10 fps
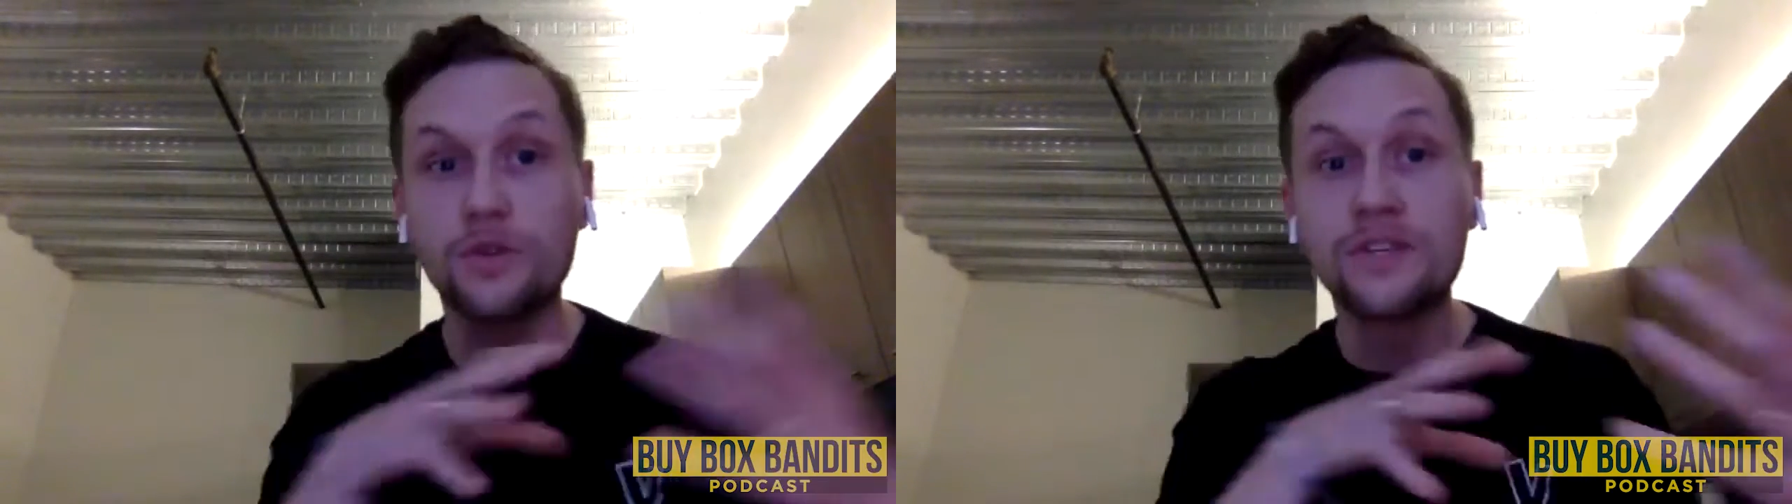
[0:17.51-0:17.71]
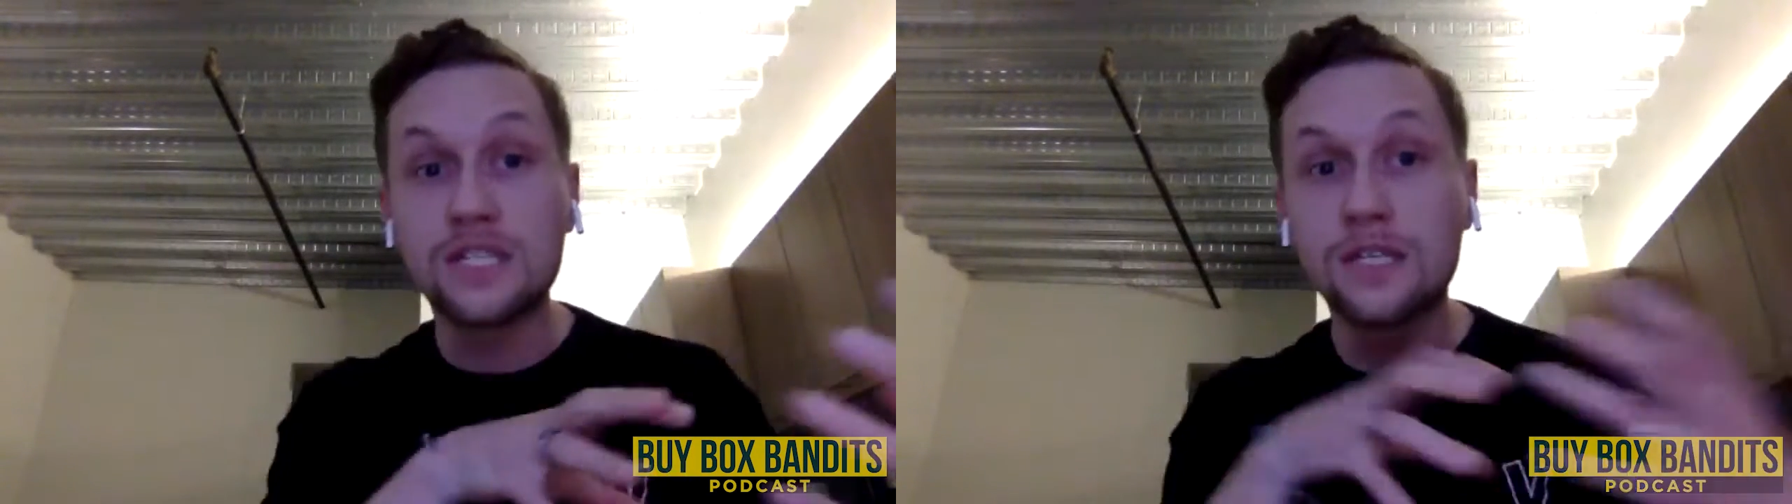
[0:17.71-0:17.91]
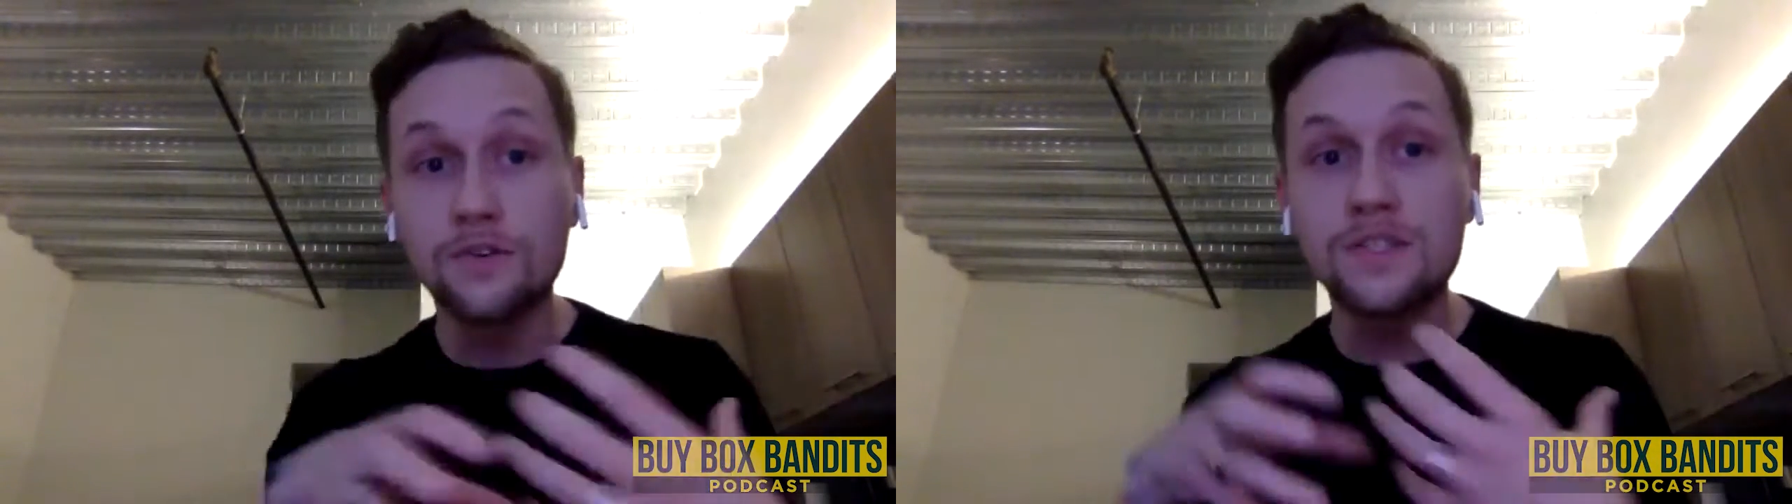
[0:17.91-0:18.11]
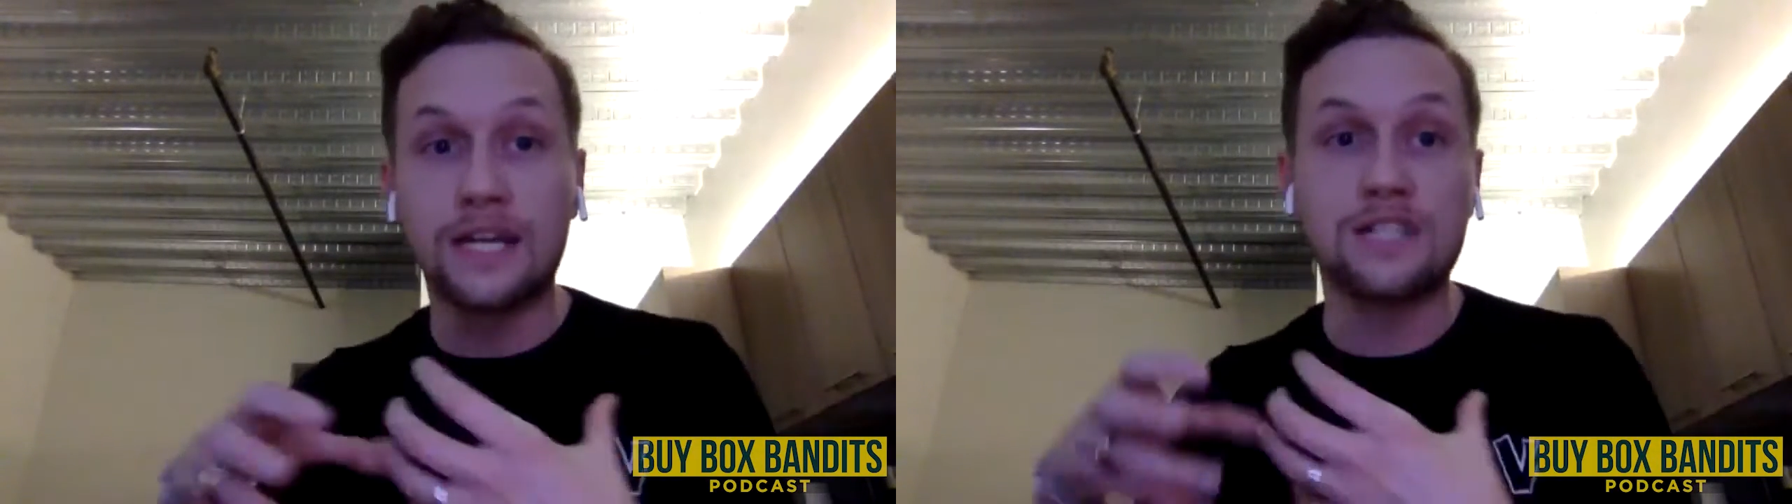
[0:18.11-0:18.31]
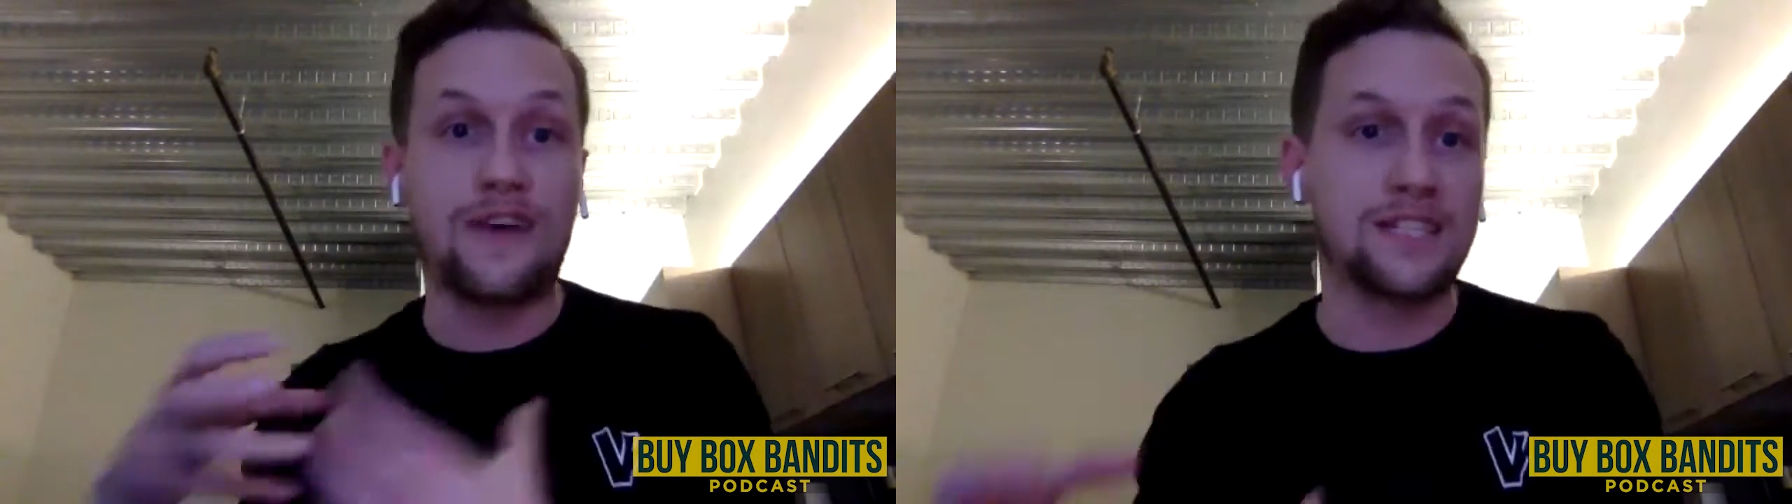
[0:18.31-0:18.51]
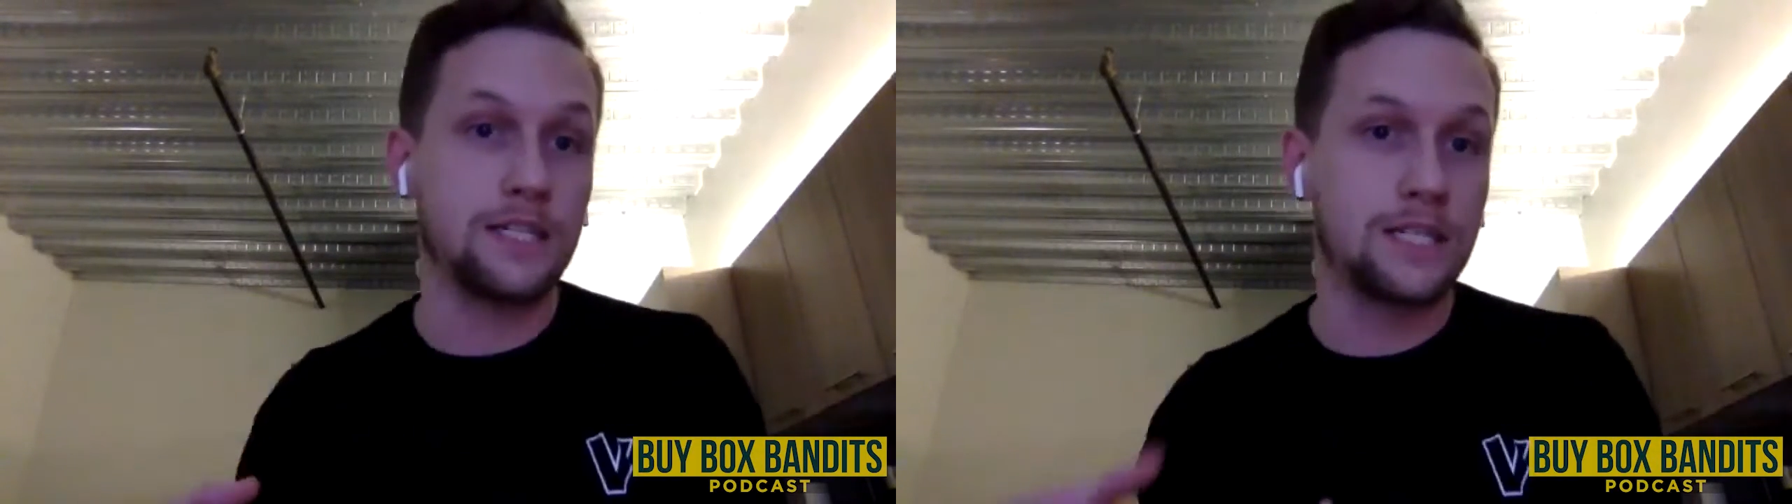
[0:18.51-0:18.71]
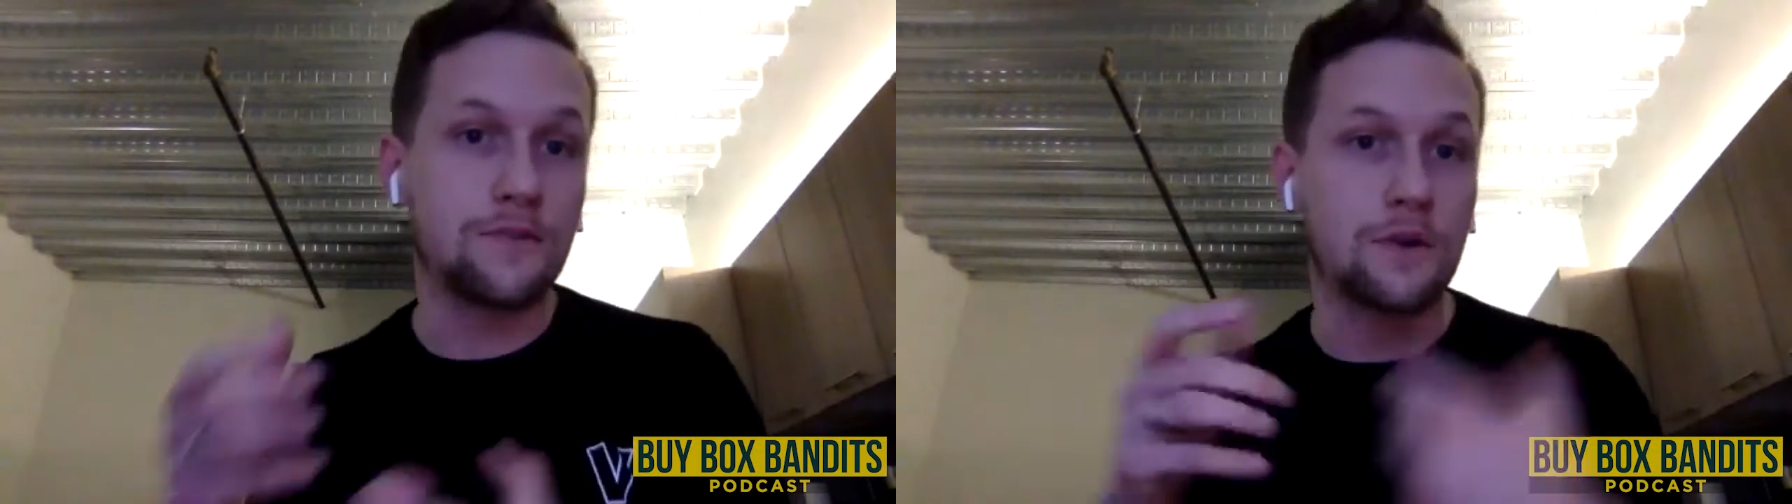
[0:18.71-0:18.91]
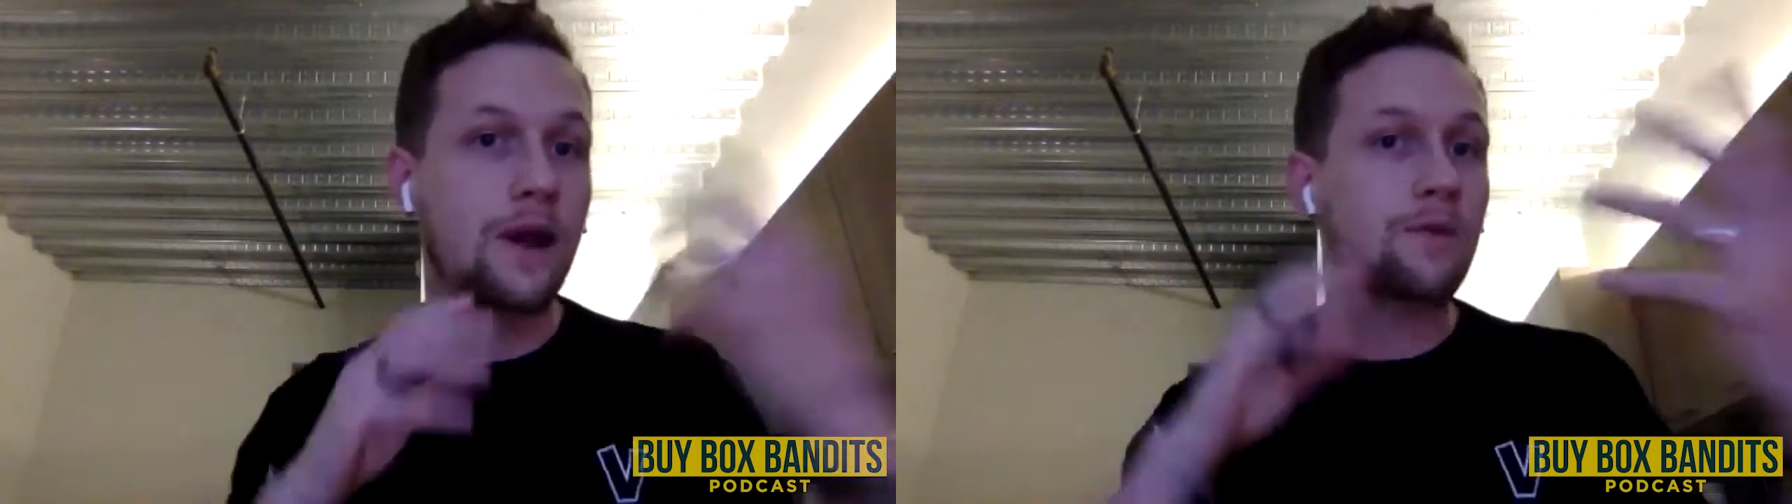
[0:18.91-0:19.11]
So the skill set is vastly
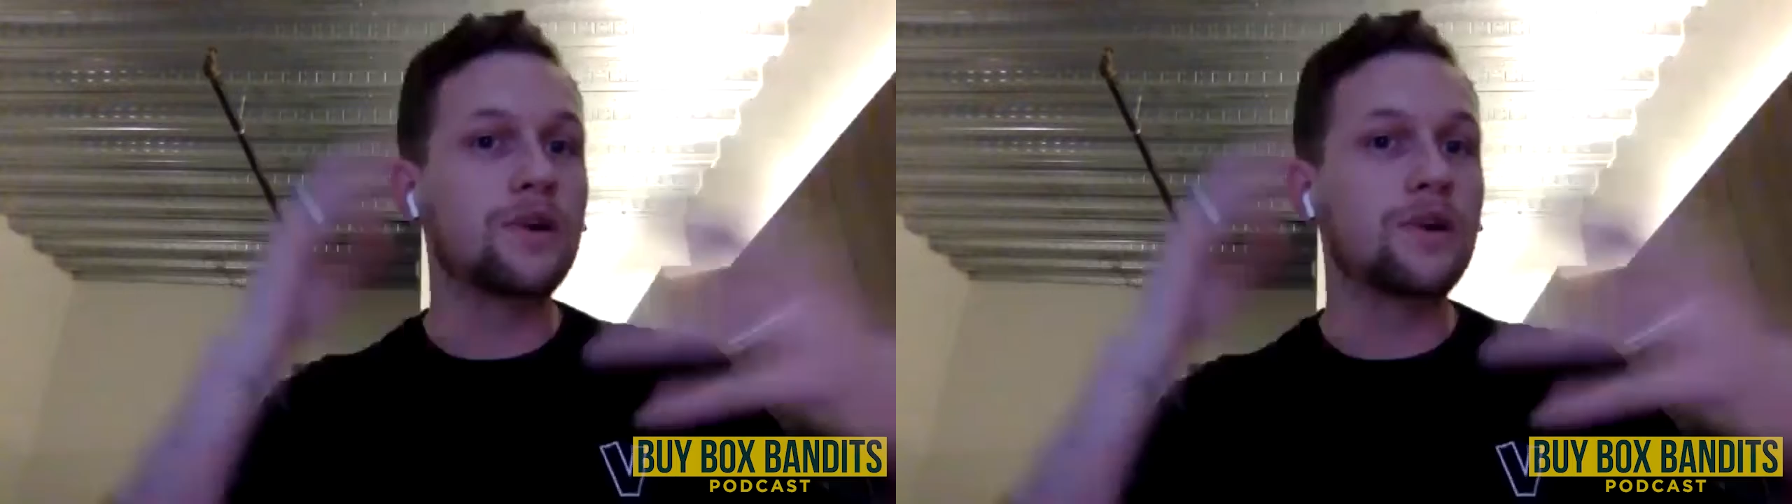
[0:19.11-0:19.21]
different, right?